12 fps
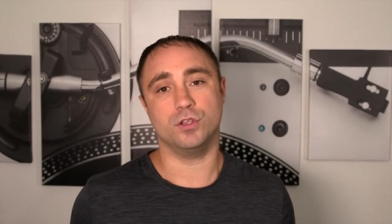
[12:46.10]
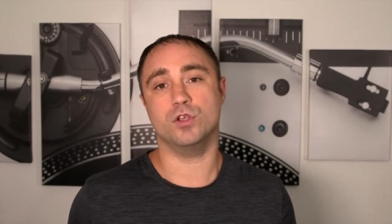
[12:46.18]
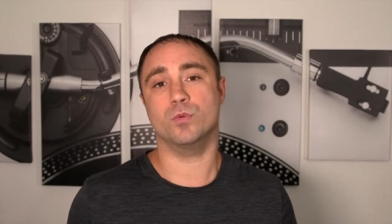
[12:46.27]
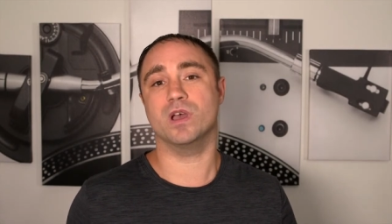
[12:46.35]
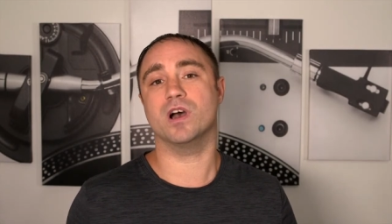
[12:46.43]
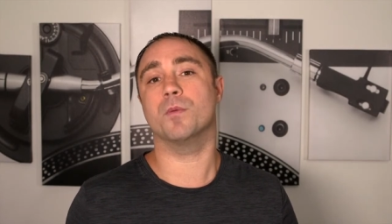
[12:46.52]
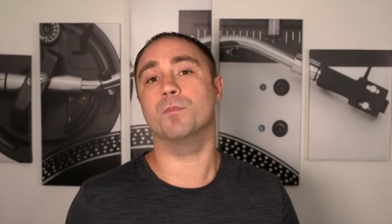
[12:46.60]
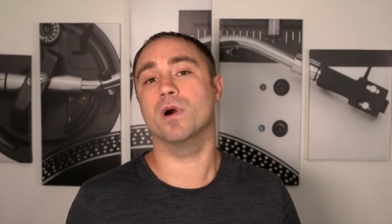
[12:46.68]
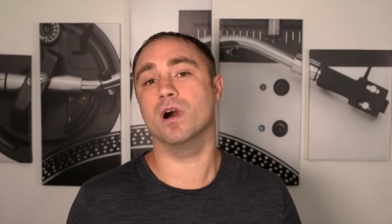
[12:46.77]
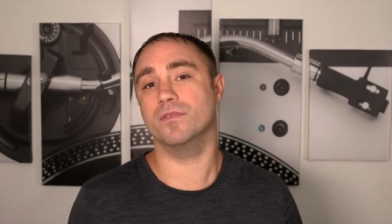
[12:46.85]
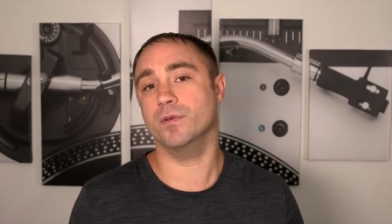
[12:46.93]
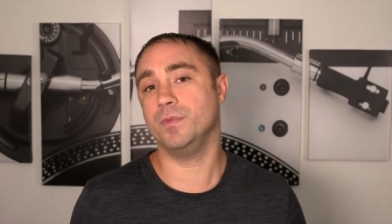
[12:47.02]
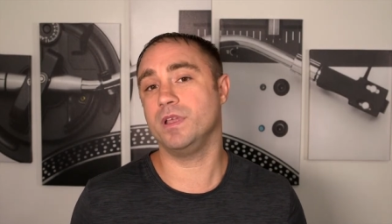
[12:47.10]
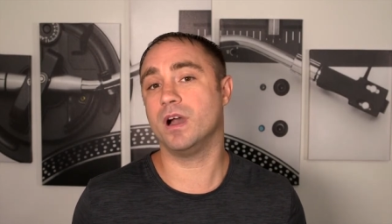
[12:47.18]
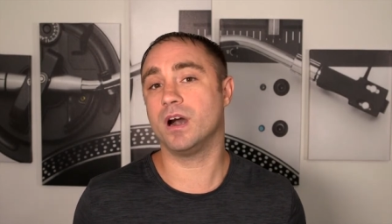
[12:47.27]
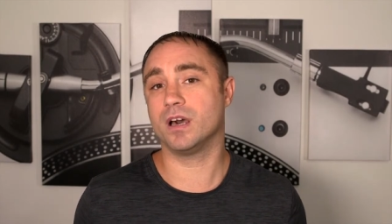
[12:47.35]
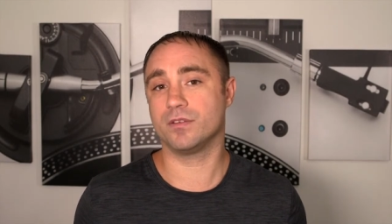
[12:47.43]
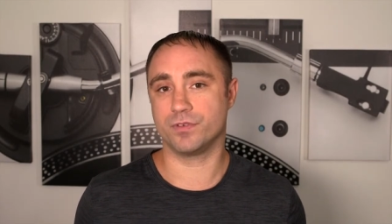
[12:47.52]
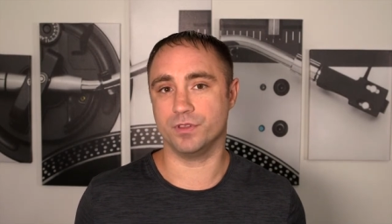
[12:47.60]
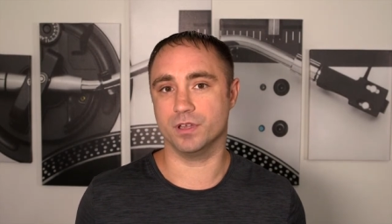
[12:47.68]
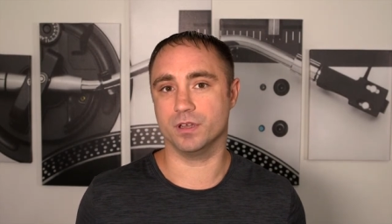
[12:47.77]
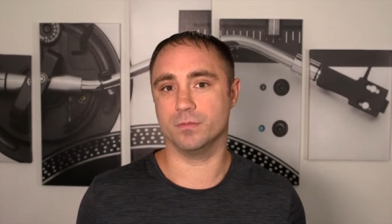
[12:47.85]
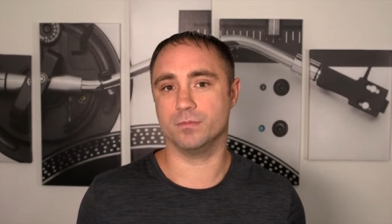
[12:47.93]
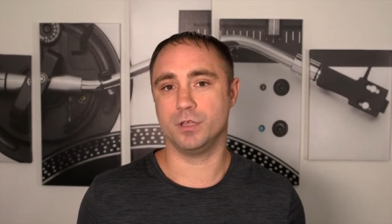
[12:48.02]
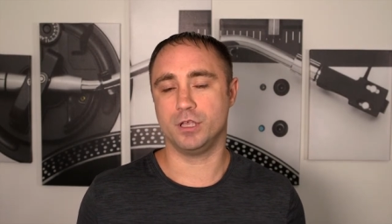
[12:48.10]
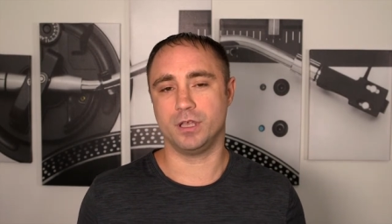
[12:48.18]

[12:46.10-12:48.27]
you went above and beyond for them